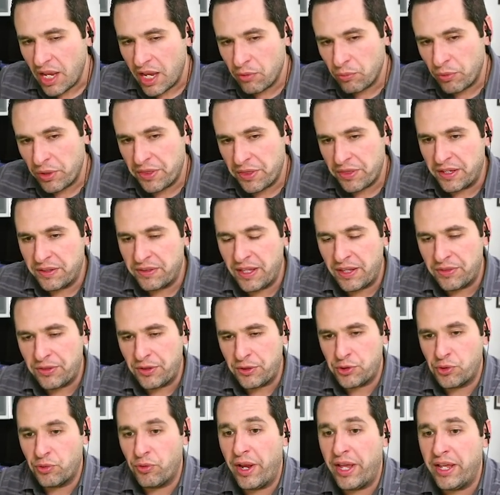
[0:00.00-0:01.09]
and we think that
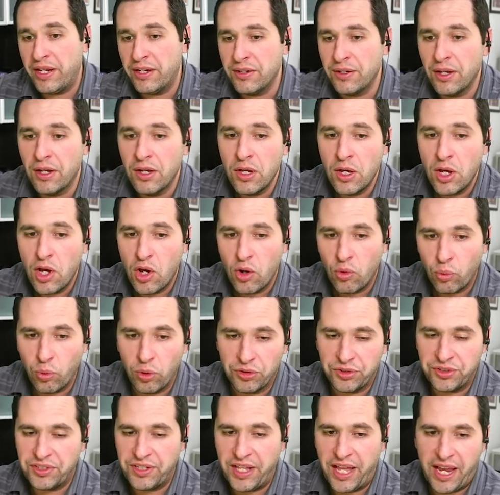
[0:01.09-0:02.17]
the trend
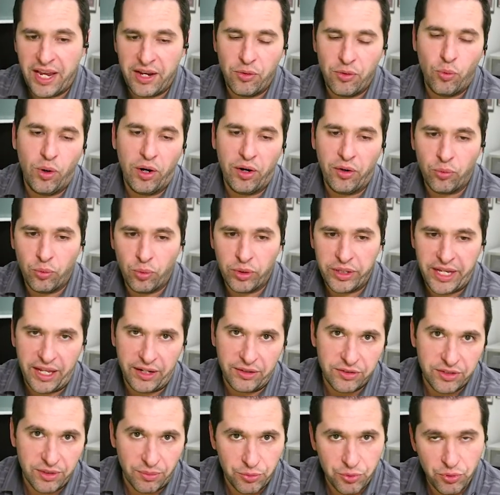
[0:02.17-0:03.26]
will stay where we
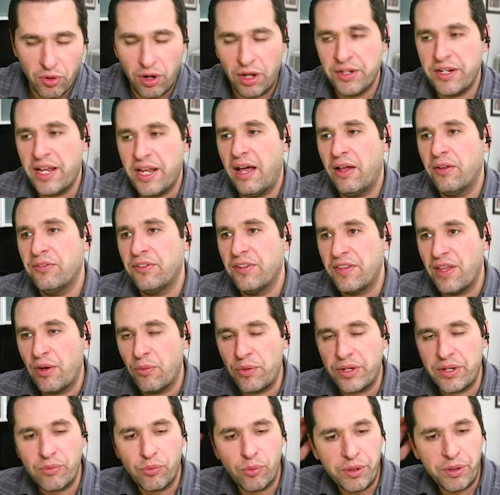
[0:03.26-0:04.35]
get some drawdowns and then
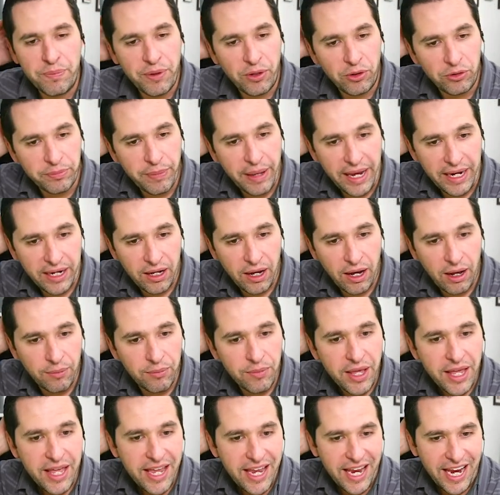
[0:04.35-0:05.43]
we, we build back
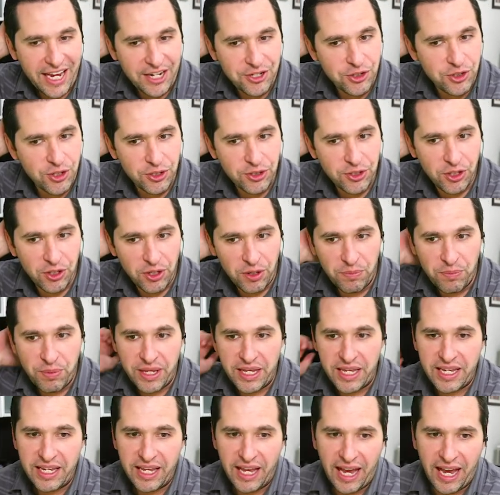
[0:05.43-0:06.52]
up. It's just going to
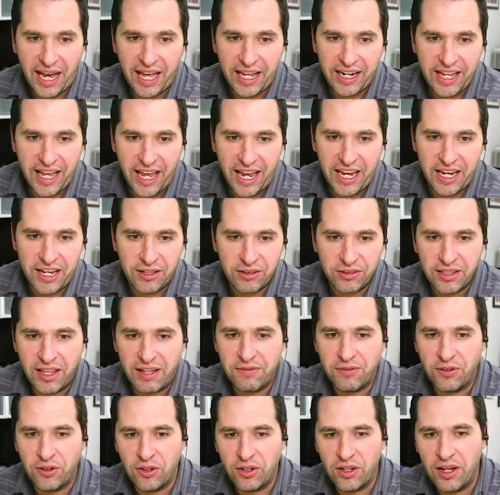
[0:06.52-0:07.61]
be at a
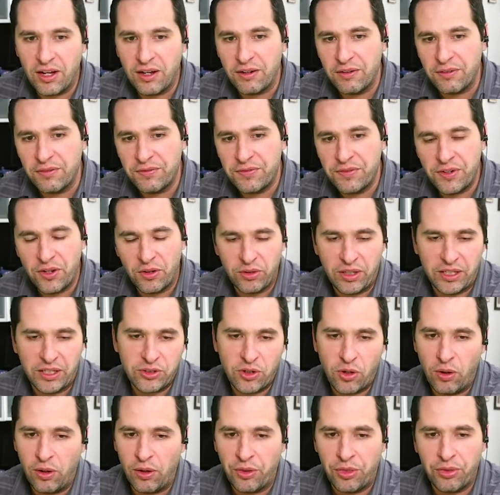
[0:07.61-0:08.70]
level of, you know,
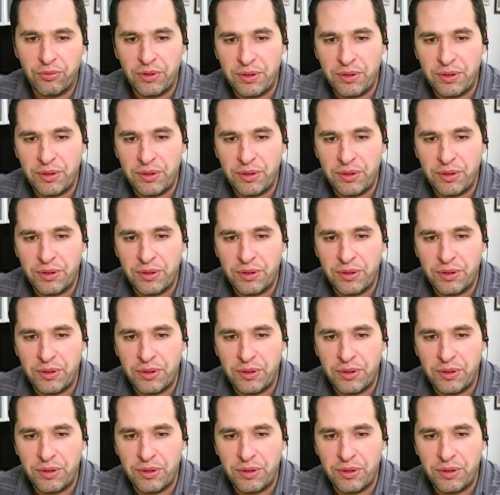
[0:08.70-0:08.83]
let's call it